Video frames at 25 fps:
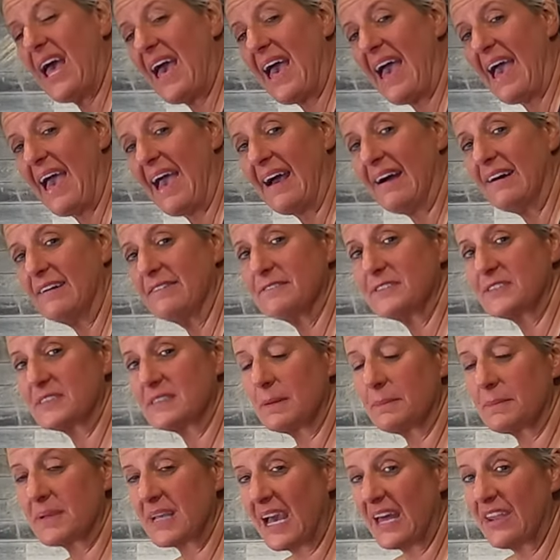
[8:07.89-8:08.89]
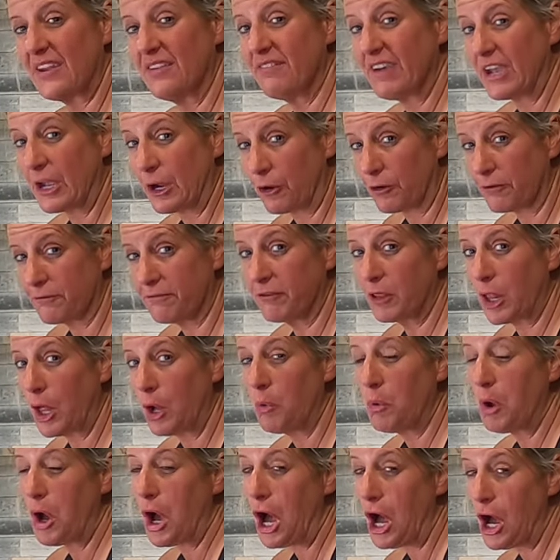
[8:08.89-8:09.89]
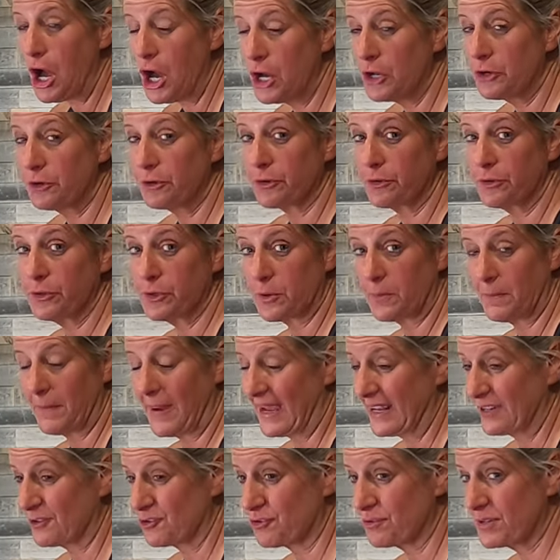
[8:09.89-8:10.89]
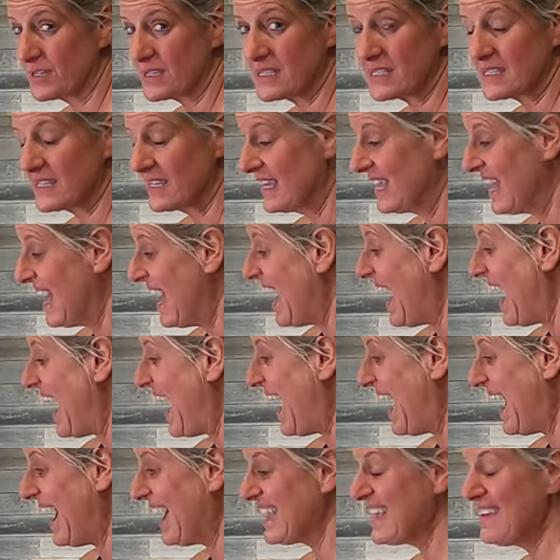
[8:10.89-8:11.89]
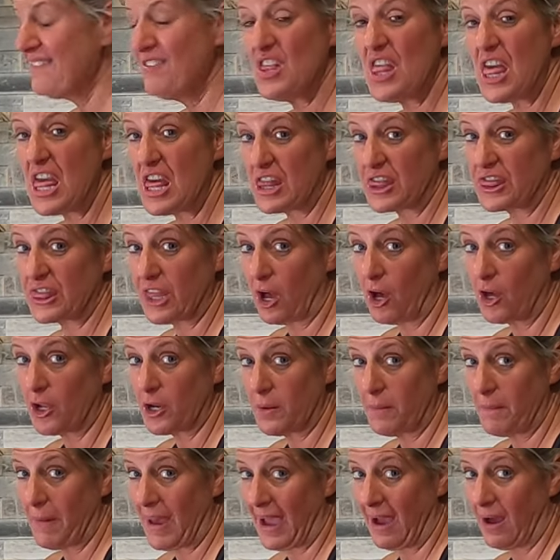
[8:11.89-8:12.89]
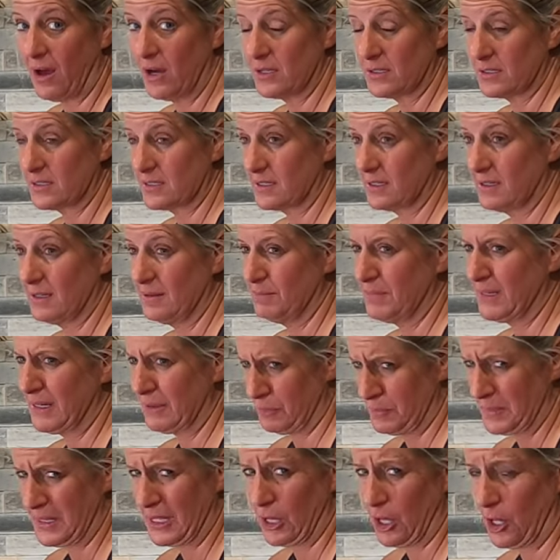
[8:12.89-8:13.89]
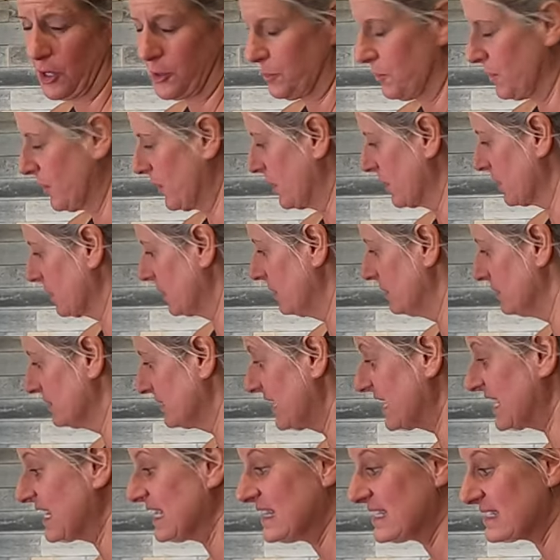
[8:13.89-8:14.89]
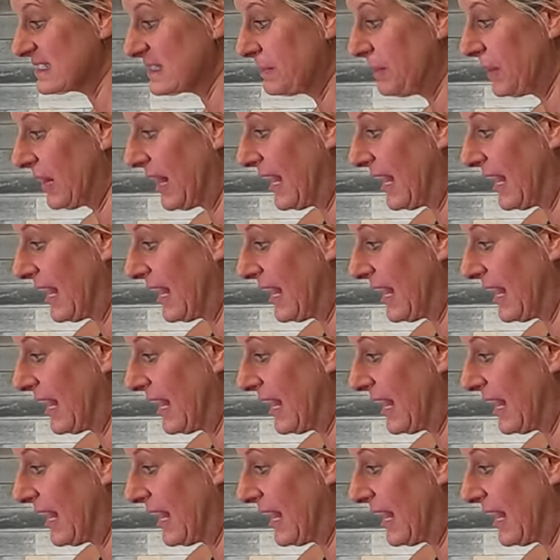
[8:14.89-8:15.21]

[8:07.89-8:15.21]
to have some kind of airflow under your mattress. I even had thought about, but it would be a lot of work, taking this